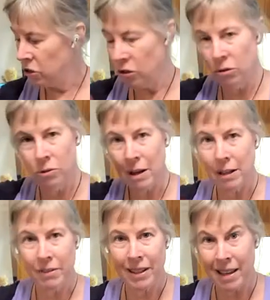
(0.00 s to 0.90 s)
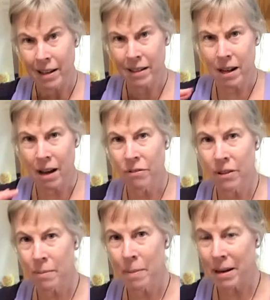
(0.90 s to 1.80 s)
to elevate the eggs
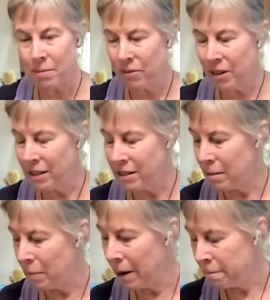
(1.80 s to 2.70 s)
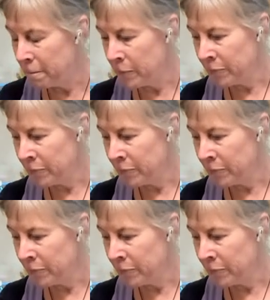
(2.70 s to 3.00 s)
off the bottom of the Instant Pot,